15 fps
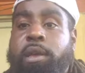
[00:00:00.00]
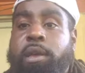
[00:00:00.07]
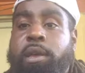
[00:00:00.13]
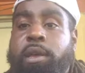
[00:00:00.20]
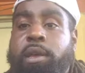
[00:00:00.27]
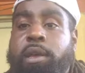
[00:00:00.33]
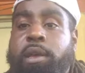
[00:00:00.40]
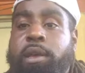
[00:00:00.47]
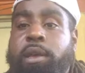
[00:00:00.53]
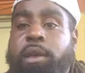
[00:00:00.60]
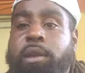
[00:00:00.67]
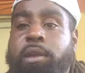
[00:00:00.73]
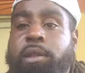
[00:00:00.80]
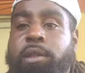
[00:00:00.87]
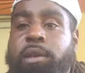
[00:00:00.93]

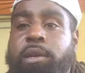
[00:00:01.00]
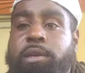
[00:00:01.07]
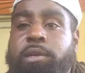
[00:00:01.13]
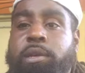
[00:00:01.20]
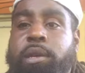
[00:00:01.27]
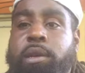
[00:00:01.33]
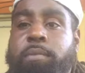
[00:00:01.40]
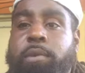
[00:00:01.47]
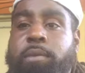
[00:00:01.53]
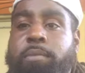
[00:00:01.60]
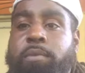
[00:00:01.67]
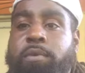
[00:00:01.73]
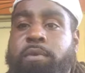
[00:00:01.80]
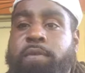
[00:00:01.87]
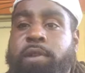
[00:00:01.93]
And let's keep it
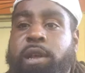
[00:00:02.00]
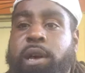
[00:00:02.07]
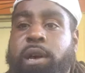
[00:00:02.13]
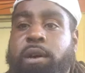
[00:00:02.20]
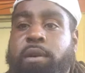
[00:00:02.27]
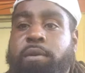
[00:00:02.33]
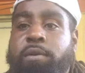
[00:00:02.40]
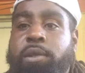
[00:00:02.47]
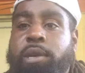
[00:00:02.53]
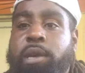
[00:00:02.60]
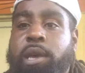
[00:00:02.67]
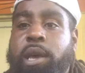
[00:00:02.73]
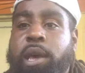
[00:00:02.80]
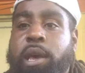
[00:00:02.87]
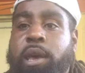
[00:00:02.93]
moving. I
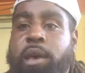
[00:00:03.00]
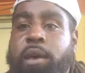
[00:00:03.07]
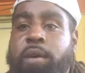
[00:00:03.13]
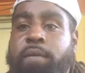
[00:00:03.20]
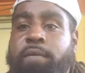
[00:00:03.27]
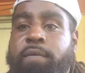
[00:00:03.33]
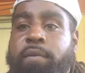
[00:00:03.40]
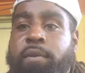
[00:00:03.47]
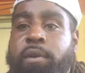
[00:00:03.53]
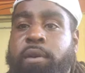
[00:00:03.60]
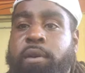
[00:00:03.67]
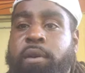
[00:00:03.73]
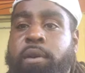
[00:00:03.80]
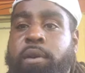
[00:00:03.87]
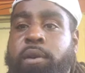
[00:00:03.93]
only have
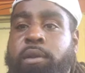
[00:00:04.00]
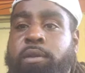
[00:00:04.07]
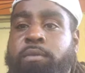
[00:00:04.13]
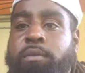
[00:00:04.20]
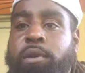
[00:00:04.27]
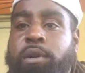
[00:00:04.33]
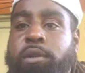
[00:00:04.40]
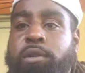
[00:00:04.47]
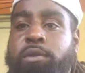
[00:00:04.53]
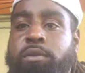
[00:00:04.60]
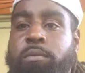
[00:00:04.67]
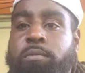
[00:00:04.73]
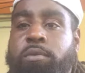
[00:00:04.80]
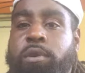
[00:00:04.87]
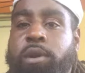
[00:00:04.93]

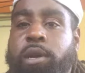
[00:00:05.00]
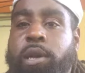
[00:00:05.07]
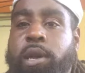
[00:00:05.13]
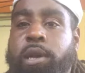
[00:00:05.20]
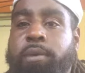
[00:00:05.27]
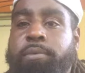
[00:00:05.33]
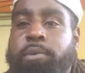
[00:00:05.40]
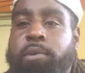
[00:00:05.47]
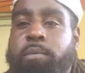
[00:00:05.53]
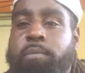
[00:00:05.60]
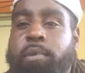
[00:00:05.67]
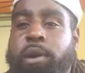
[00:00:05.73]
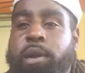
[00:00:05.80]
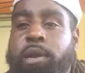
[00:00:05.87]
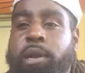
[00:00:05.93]
2 more games to
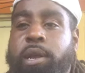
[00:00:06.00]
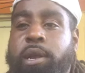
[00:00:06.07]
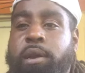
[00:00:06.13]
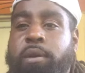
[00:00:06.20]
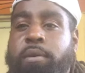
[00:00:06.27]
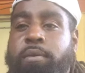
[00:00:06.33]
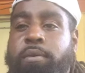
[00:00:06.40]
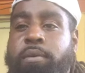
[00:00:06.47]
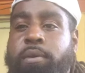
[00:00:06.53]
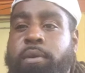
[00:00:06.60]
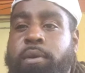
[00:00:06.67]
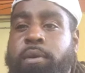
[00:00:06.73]
break down.